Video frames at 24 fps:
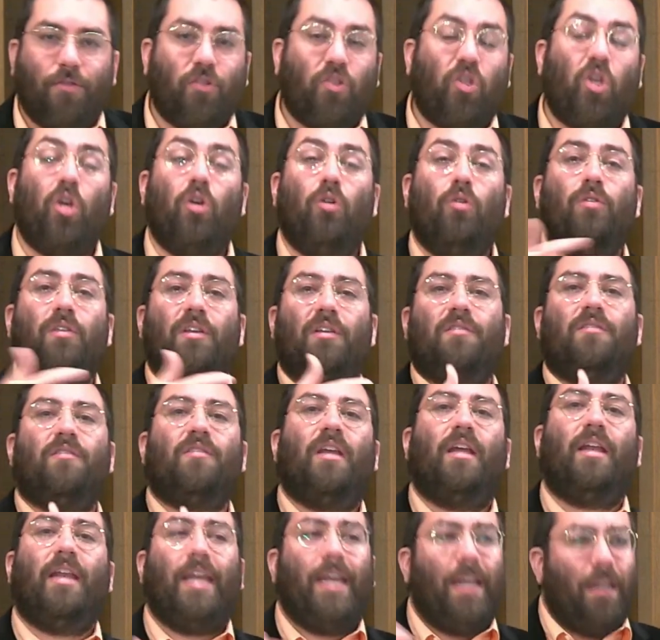to the
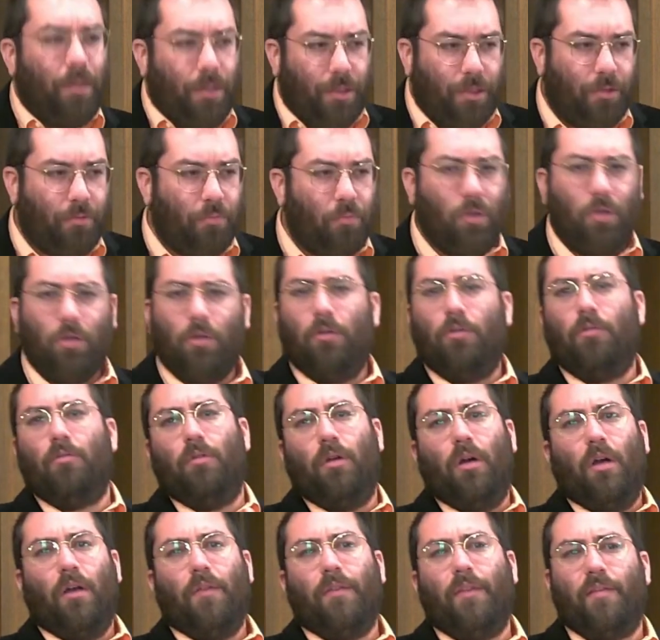city and through
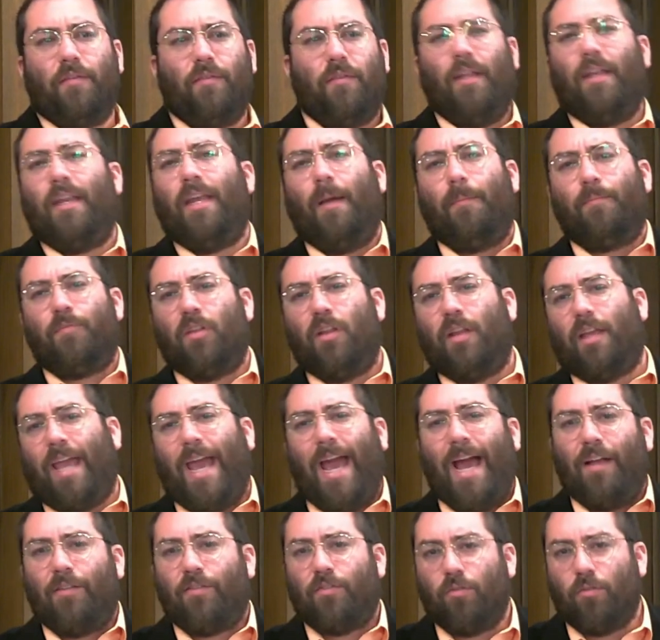the city up to the
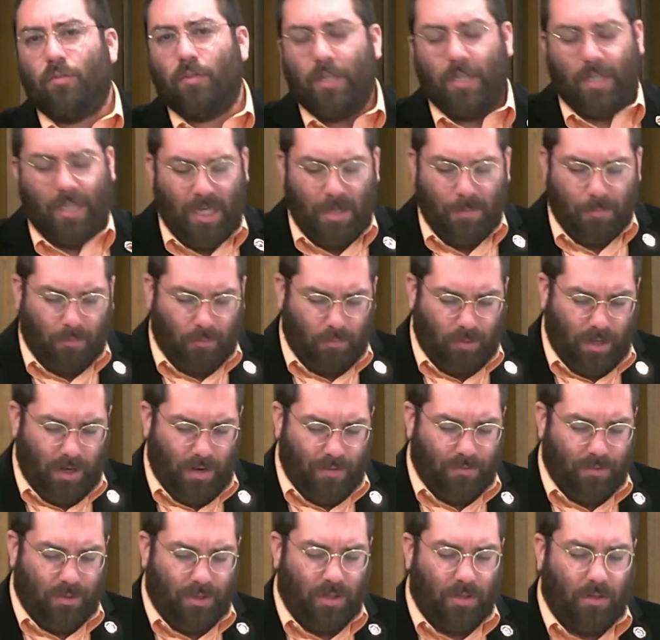castle or the keep or
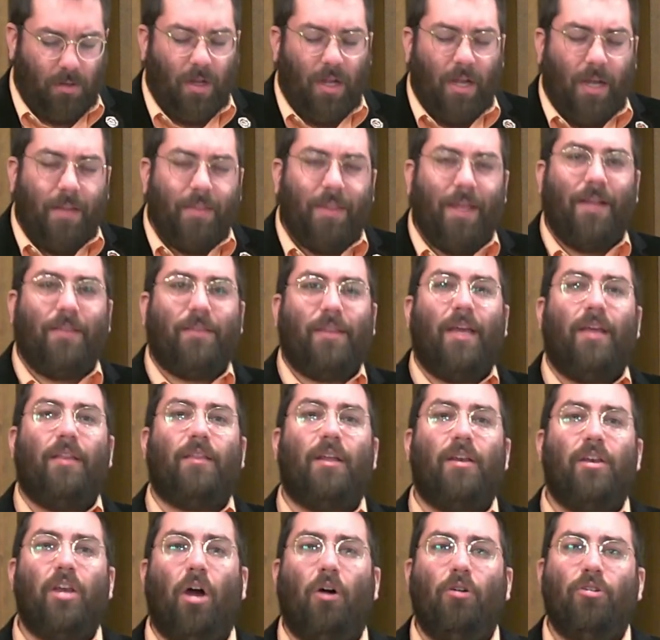wherever you know the, the,
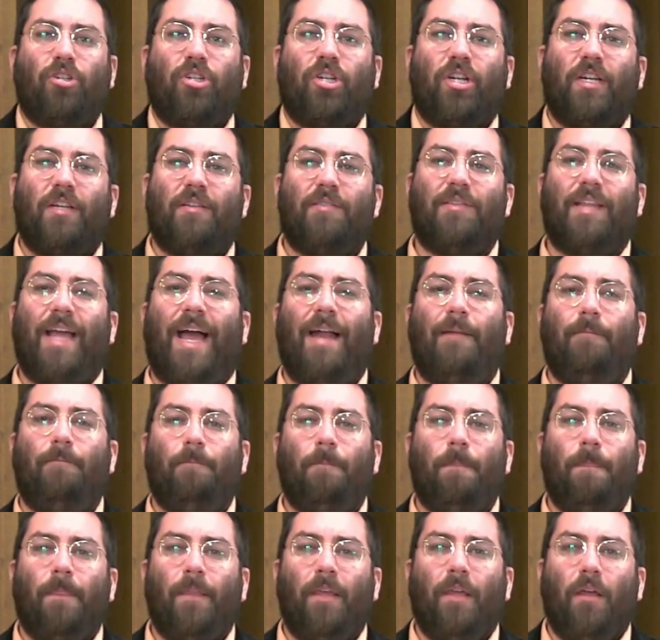the notion is
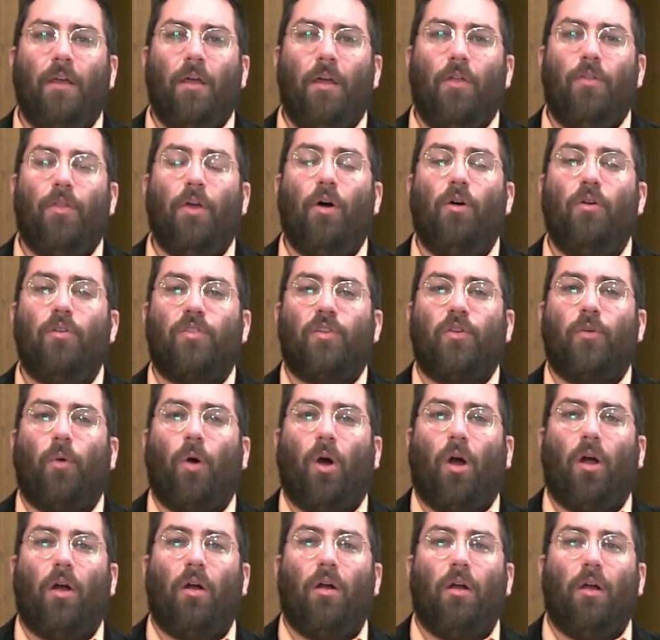that those who
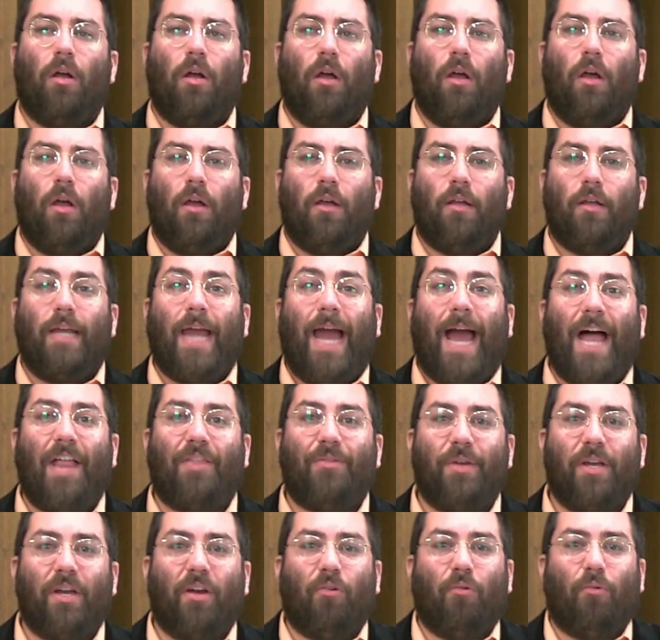are
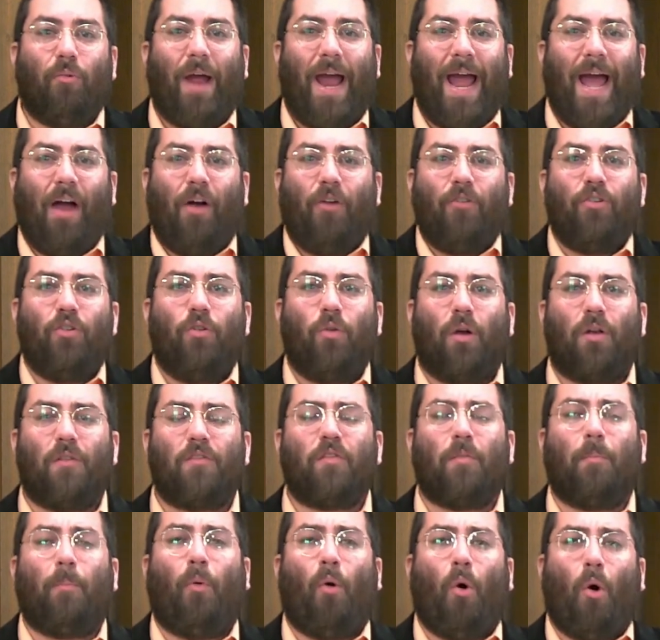gathering around who are
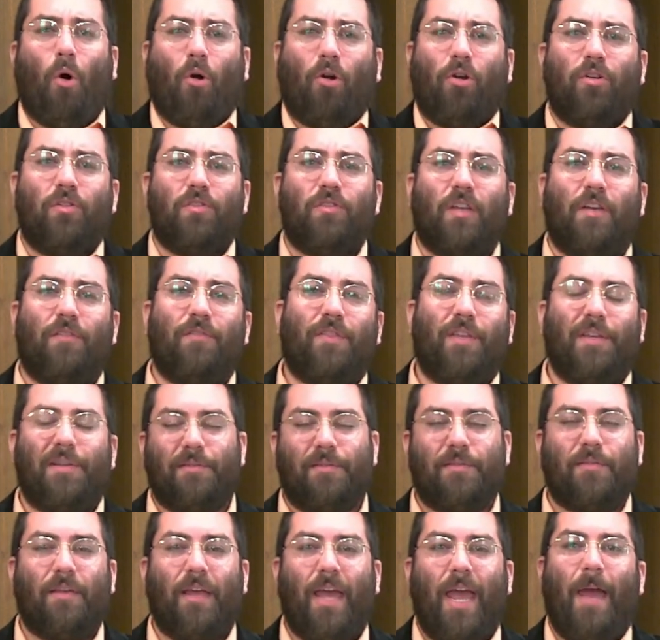supporters of
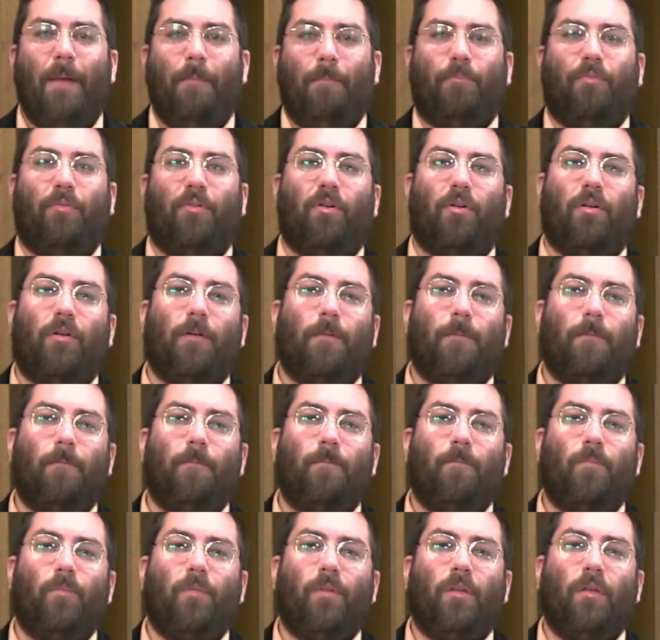this emperor
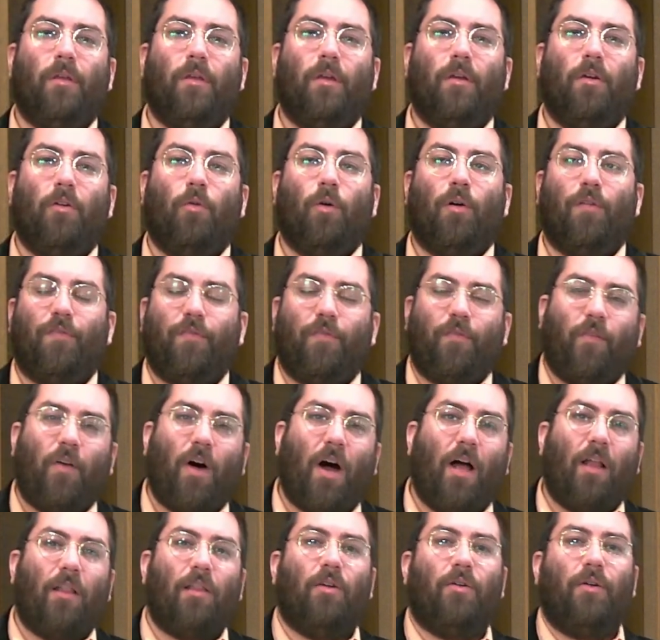will
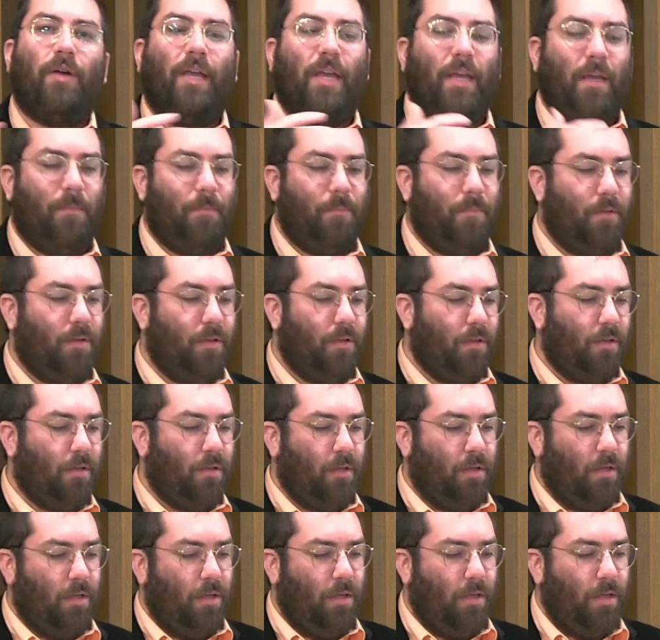follow him
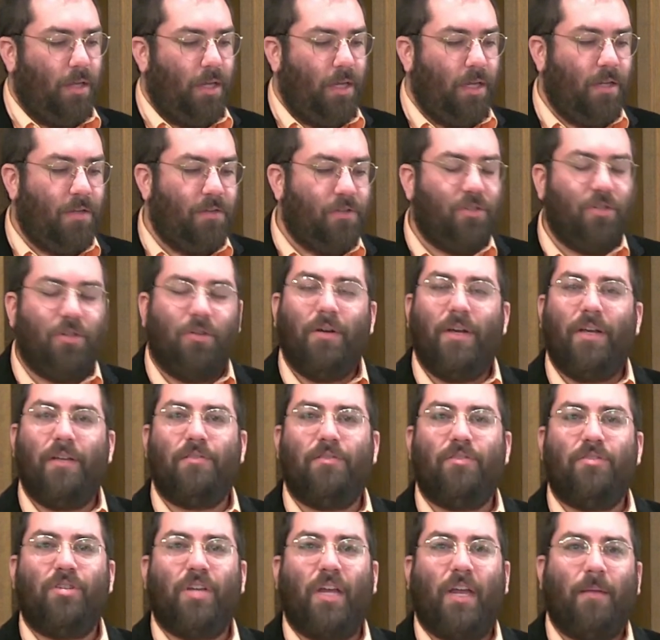into
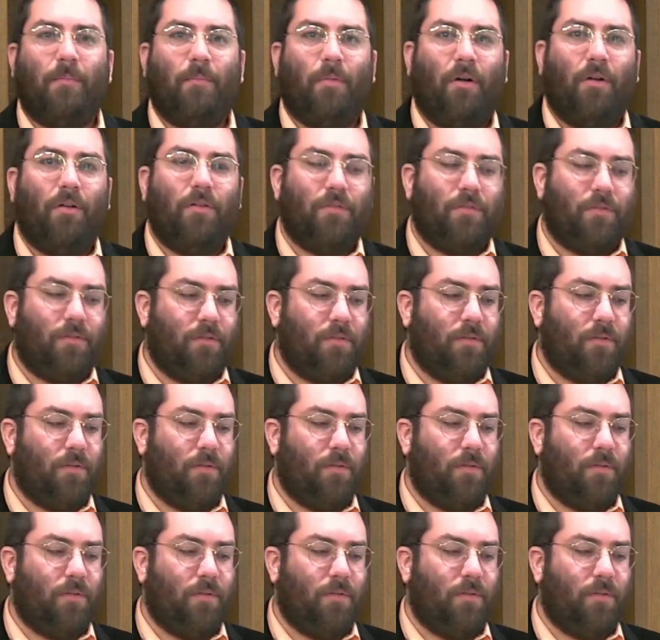his chambers